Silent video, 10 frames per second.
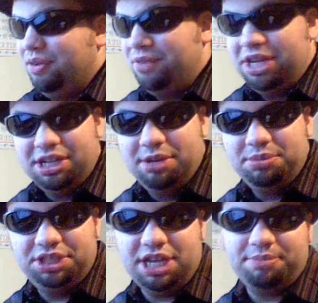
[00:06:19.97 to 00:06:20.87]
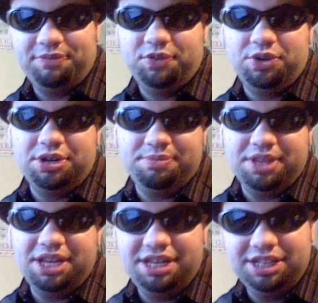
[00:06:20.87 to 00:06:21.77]
fuck Numbers chapter 4.
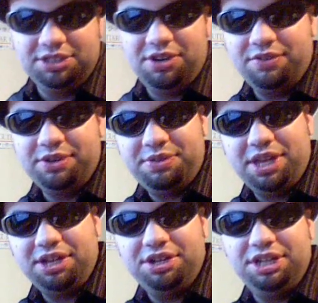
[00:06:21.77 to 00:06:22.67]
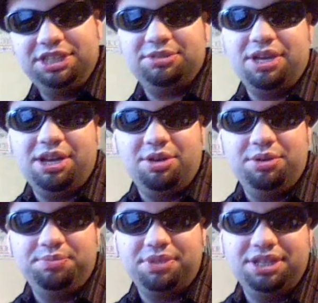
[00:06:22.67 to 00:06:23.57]
It's over, thank goodness.
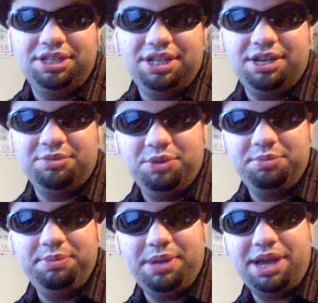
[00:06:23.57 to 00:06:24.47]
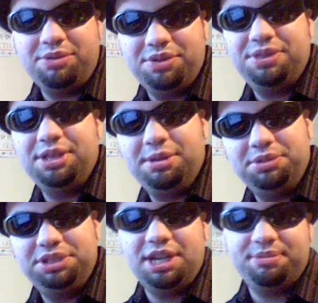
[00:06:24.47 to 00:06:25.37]
Now we'll be back with
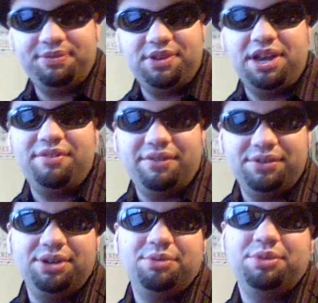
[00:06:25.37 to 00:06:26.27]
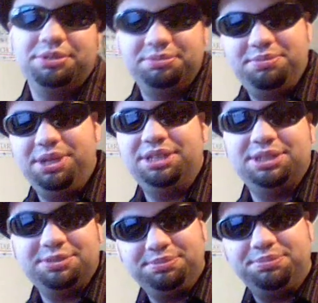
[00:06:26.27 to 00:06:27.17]
Numbers chapter 5. Have a good one.
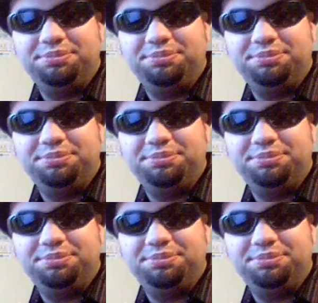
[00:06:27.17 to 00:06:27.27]
Peace.